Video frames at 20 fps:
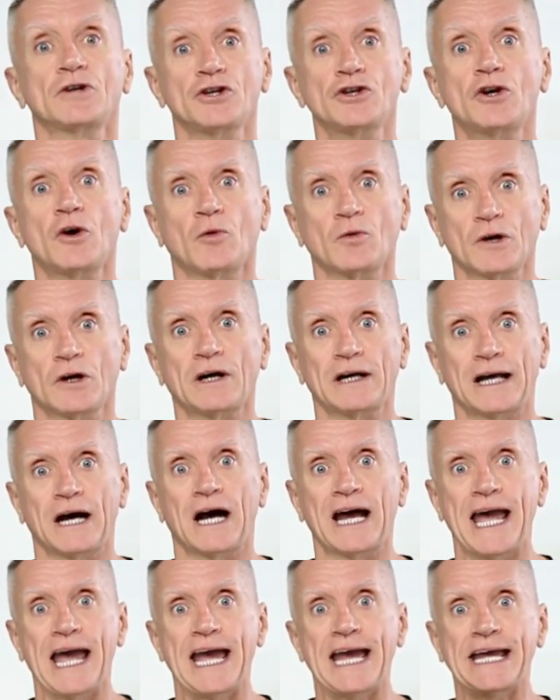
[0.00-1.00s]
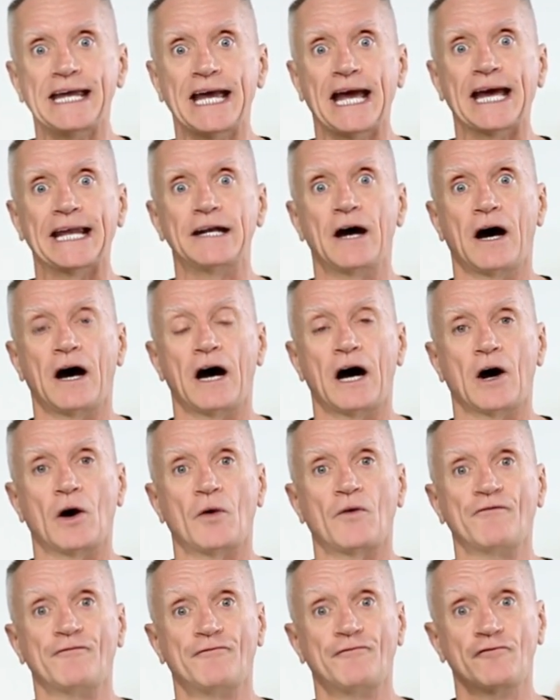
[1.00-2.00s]
you know, a, an
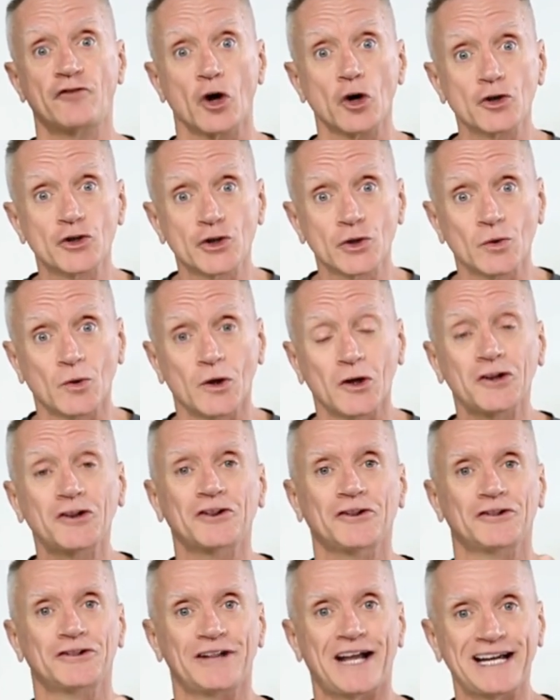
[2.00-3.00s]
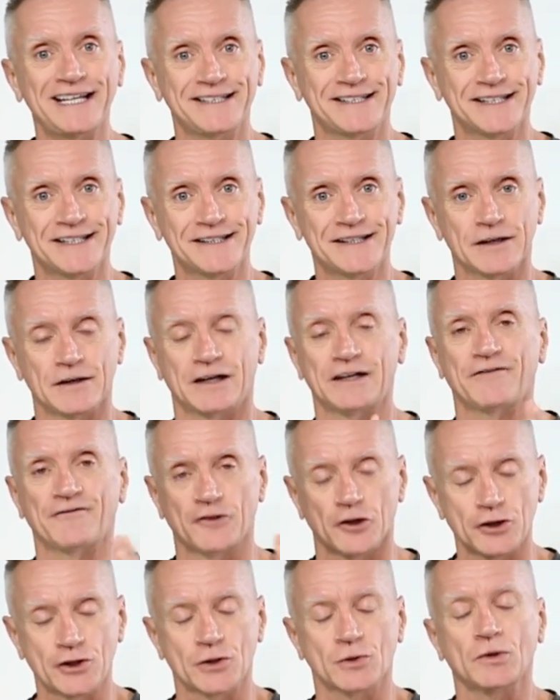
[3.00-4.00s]
a virtual license, a
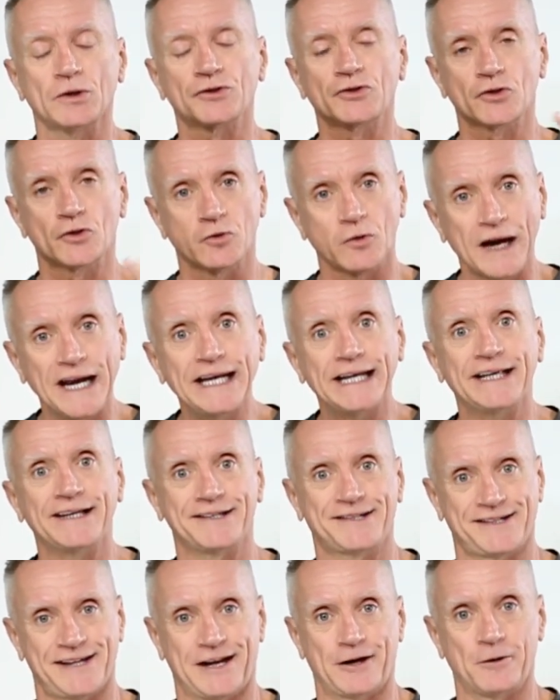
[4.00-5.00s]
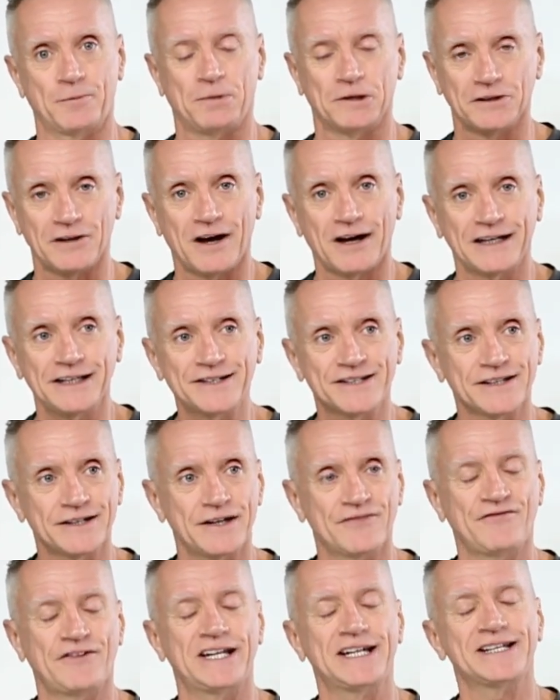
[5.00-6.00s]
virtual training center, Pilates
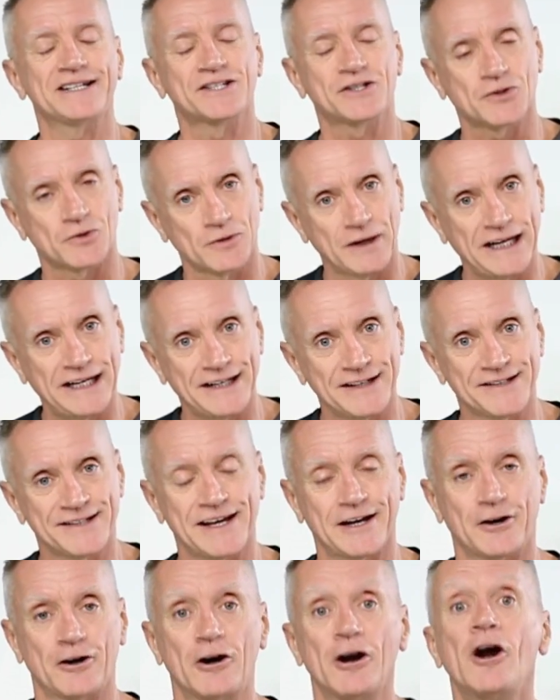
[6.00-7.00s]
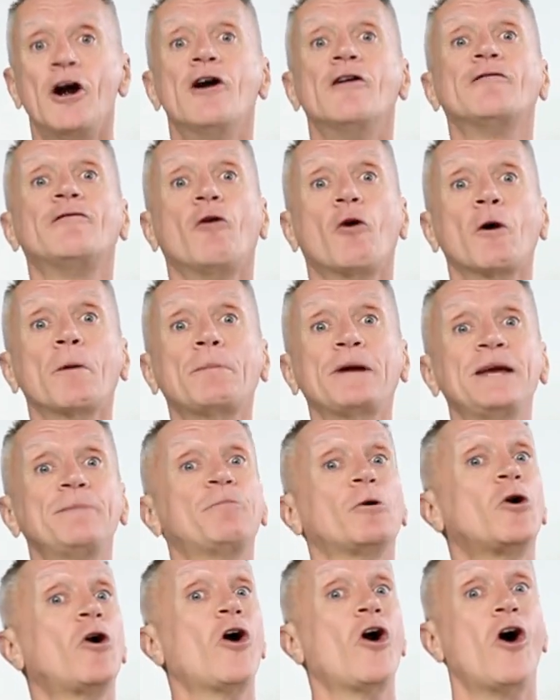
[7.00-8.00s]
and fitness training center for
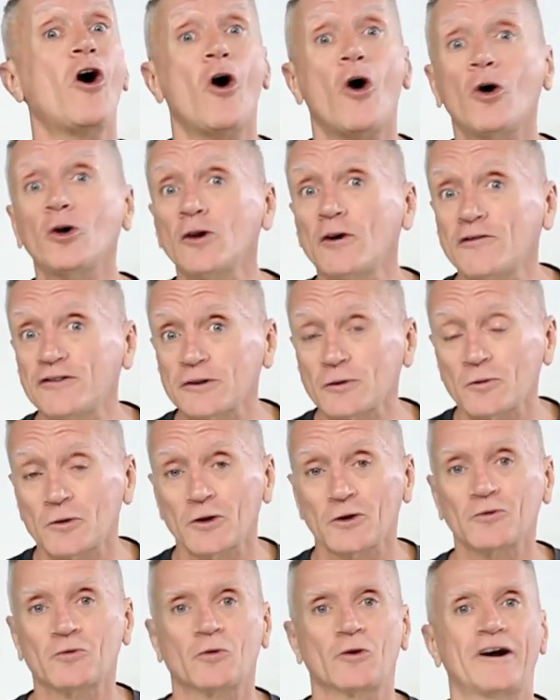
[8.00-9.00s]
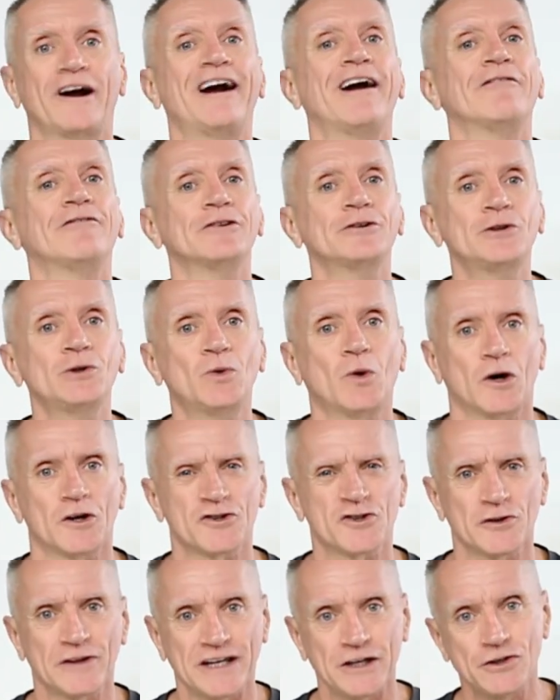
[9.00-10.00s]
people all over the world, wherever you
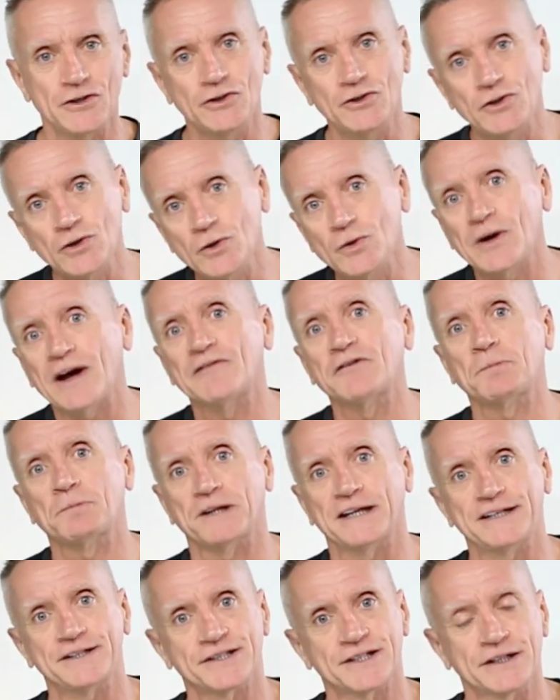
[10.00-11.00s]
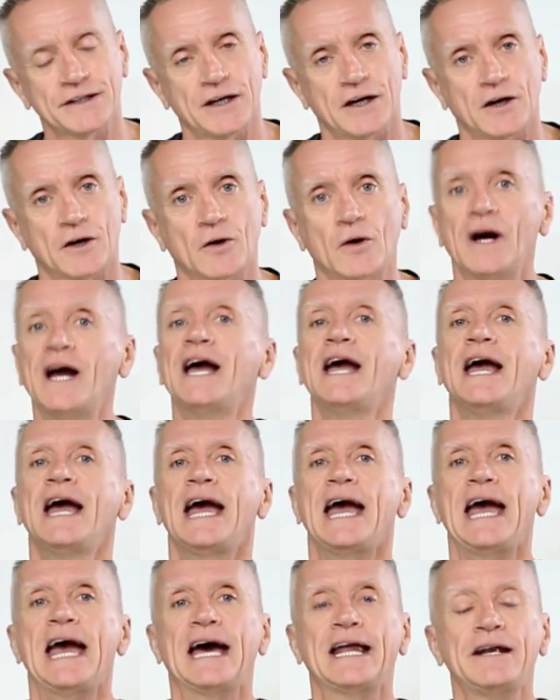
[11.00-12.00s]
are, so that you have a place to go
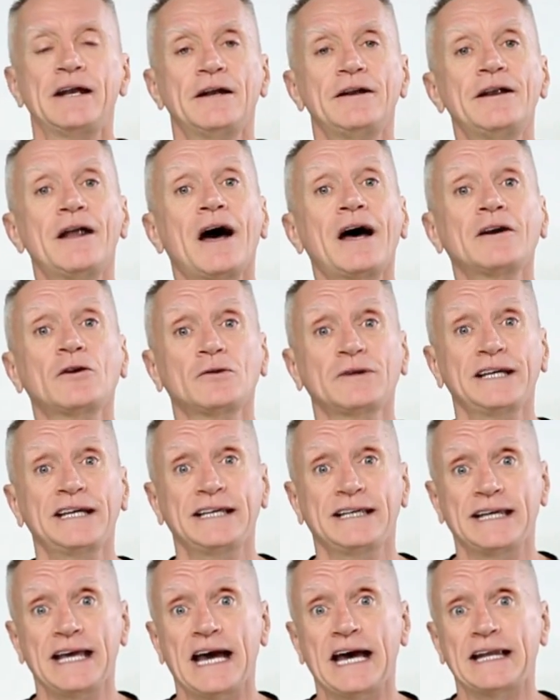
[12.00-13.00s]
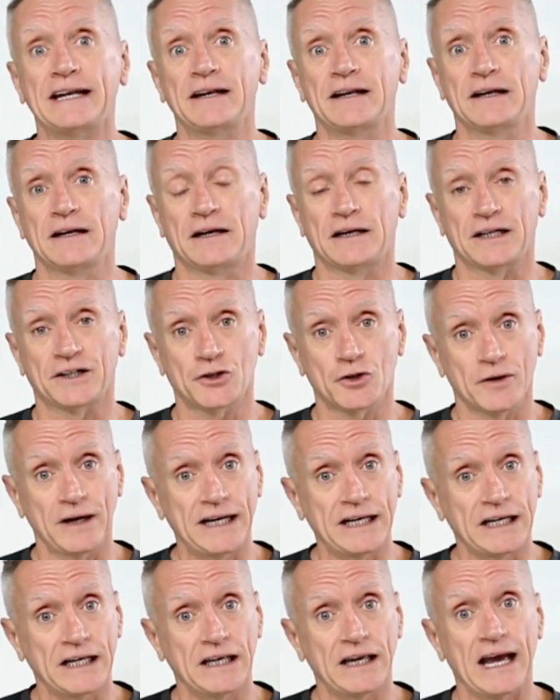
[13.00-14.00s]
and not only get uh,
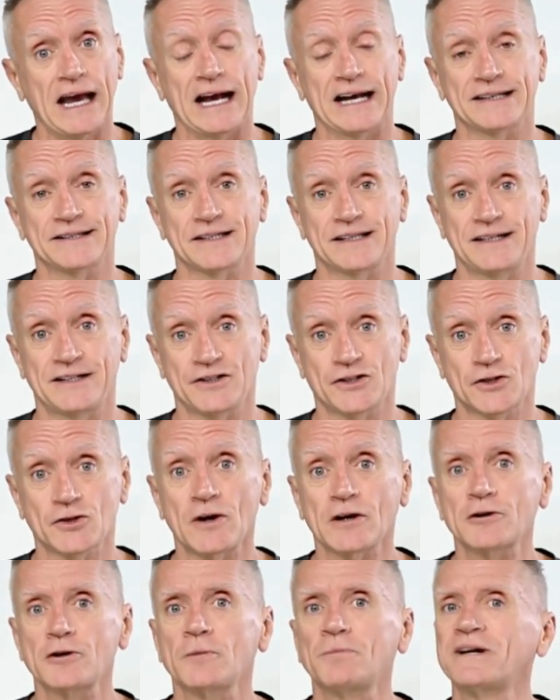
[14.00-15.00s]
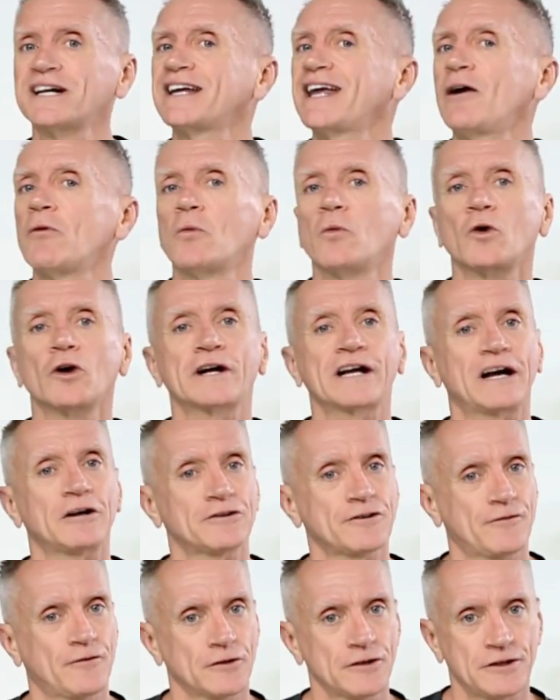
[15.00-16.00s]
training as an instructor, but get
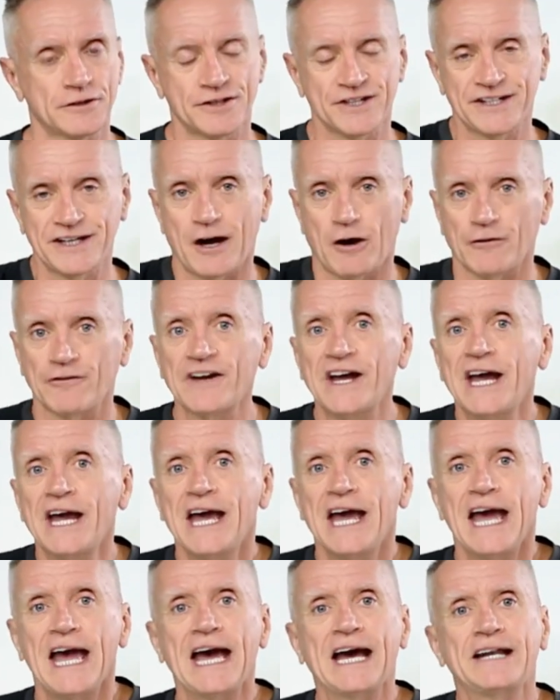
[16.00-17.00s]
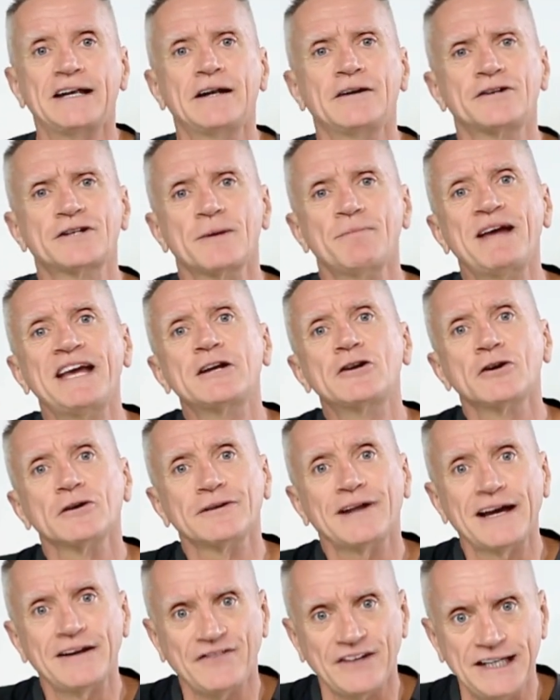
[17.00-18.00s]
workouts for yourself and to make your
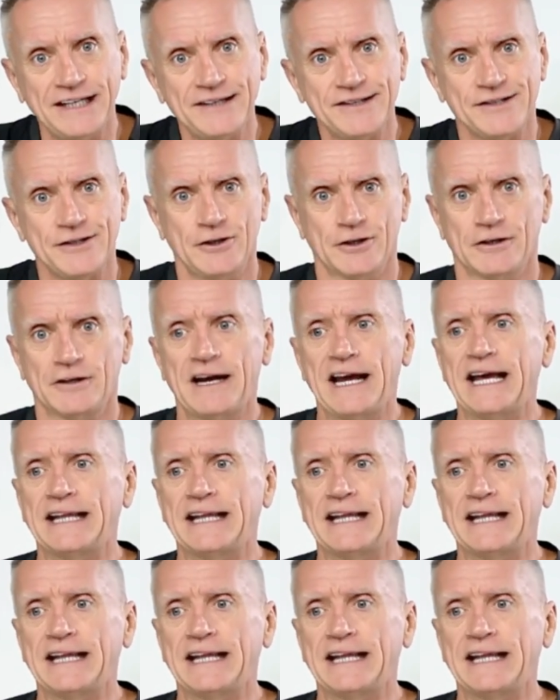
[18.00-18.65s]
life easier.